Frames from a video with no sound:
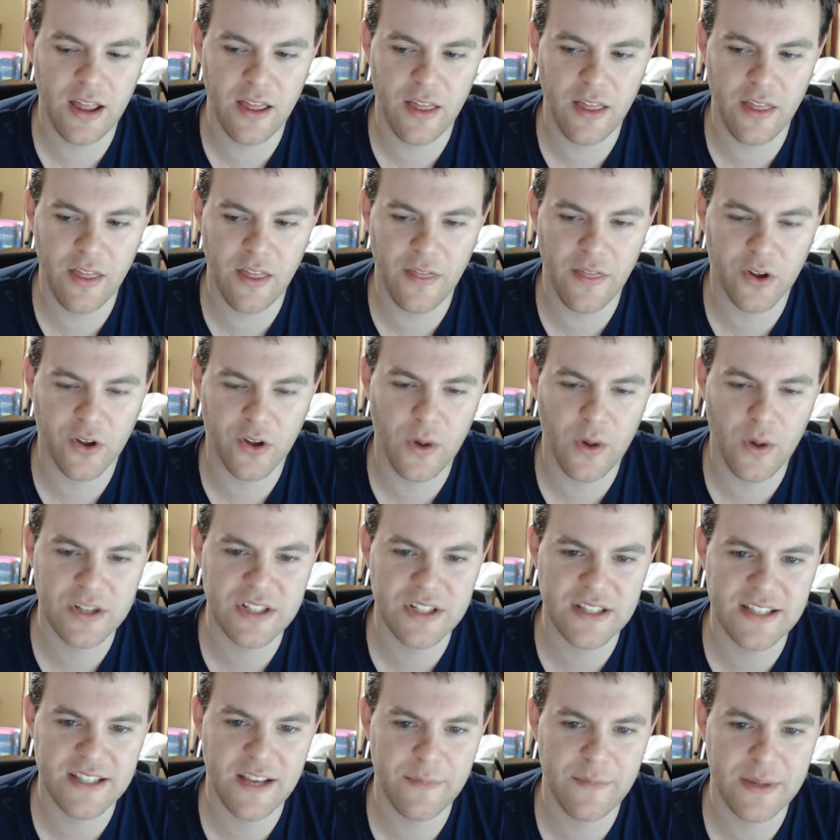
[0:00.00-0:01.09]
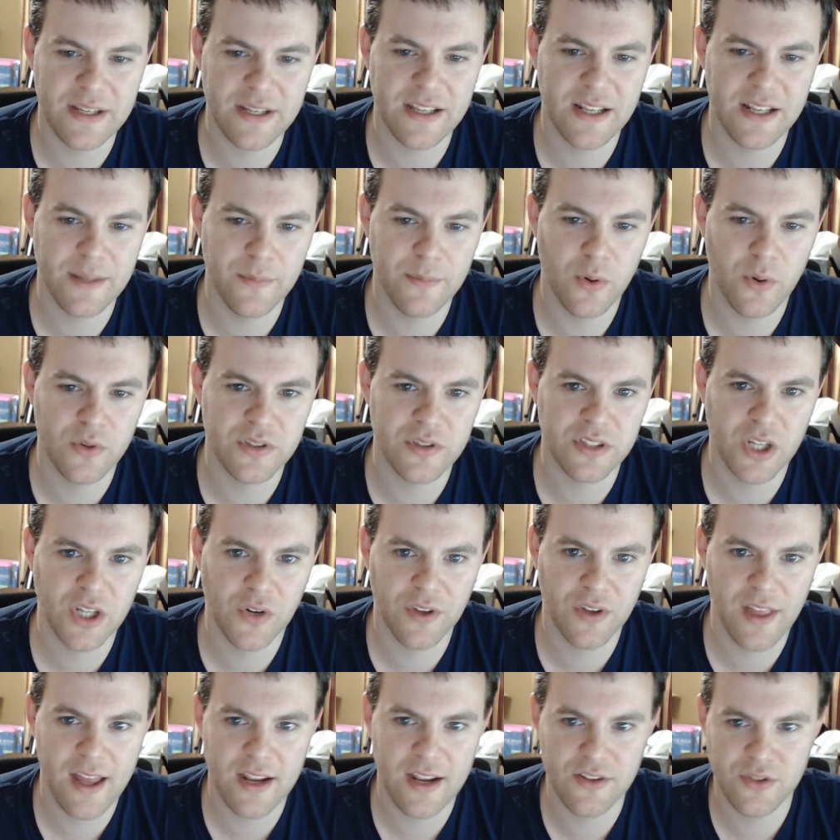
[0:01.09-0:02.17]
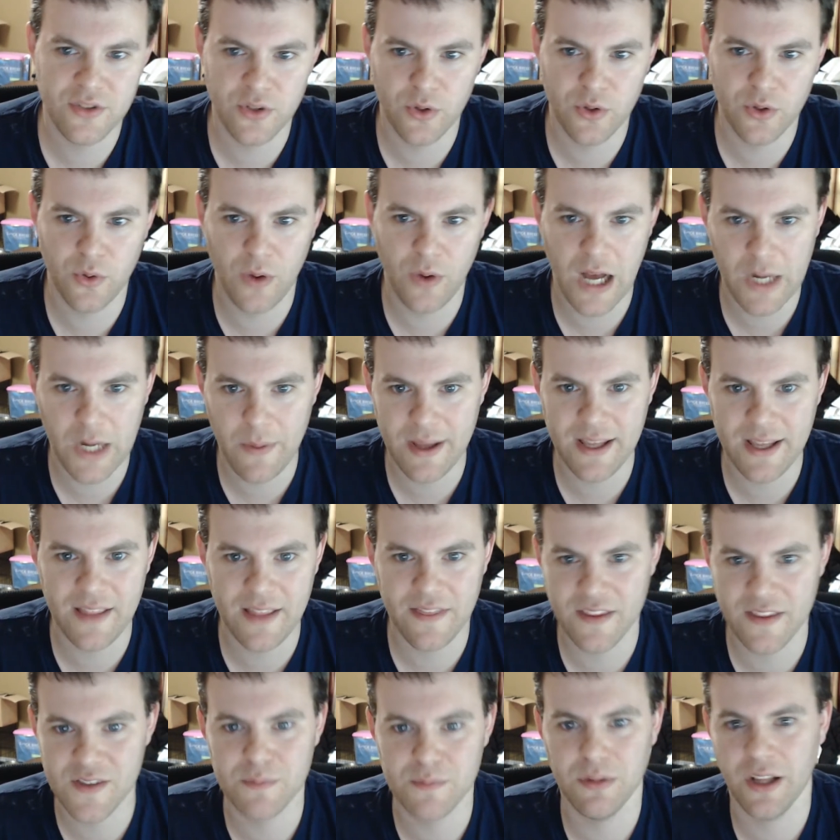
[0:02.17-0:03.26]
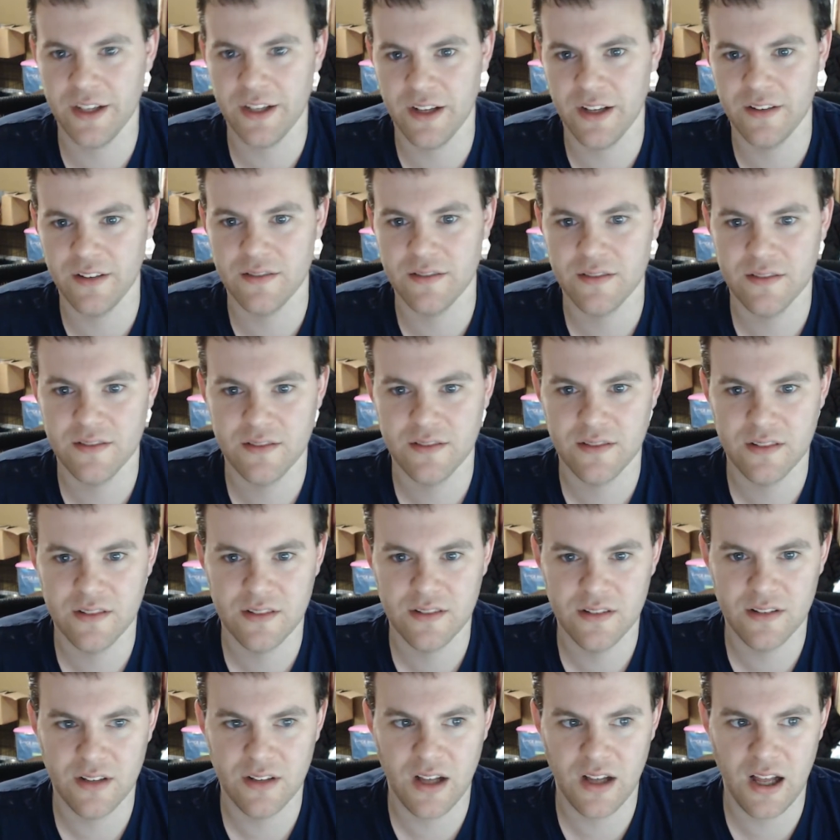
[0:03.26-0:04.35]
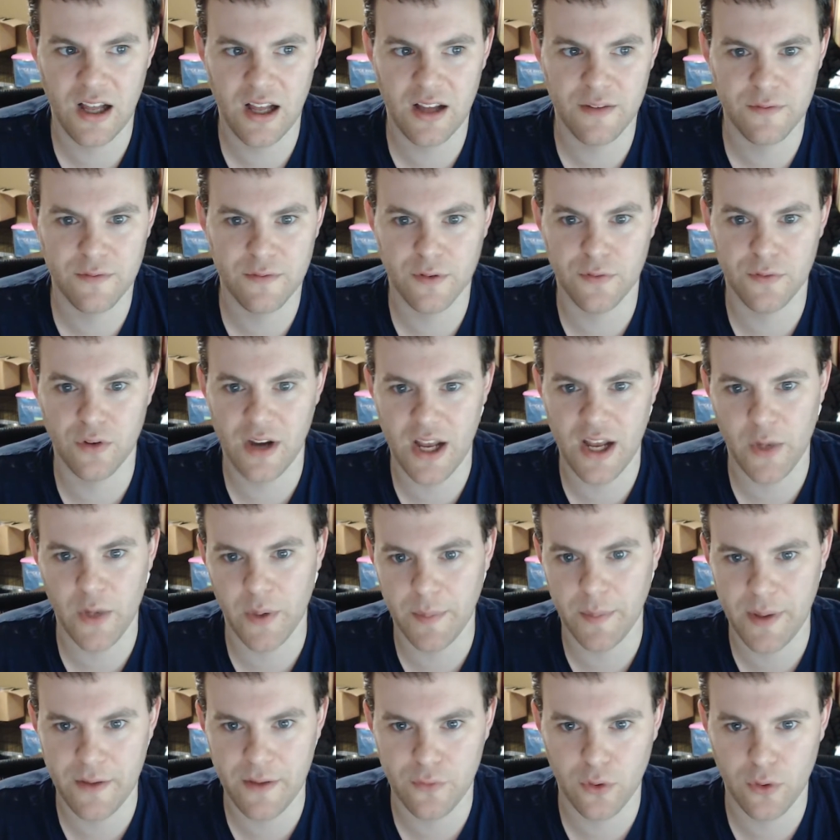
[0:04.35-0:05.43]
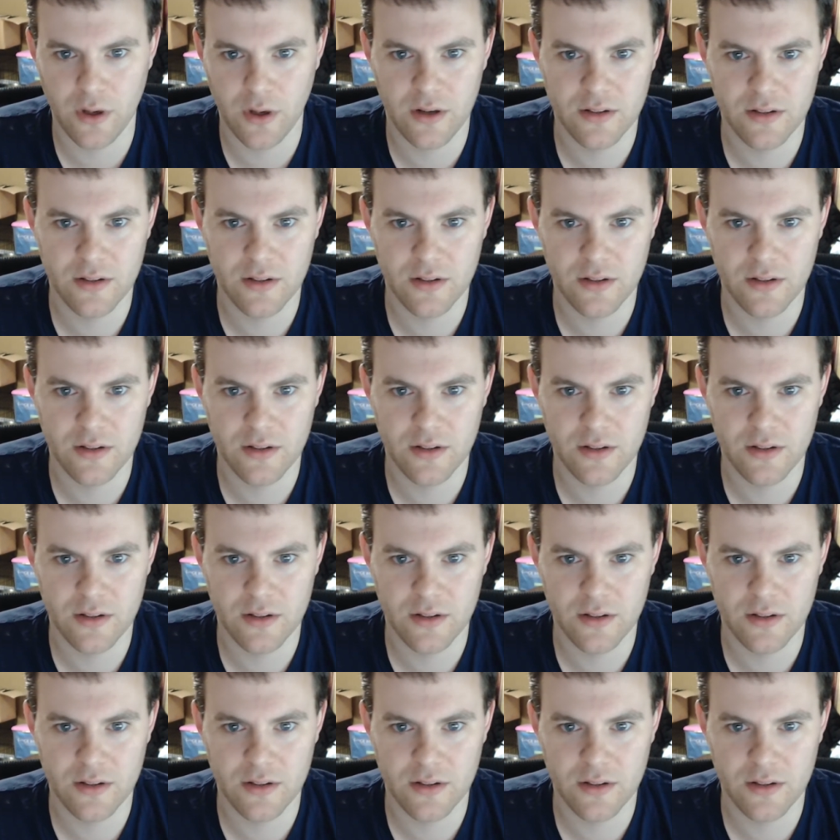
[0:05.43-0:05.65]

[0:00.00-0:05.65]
the questions I've been getting mostly are related to how do I get this plugin for free? I don't want to pay for it.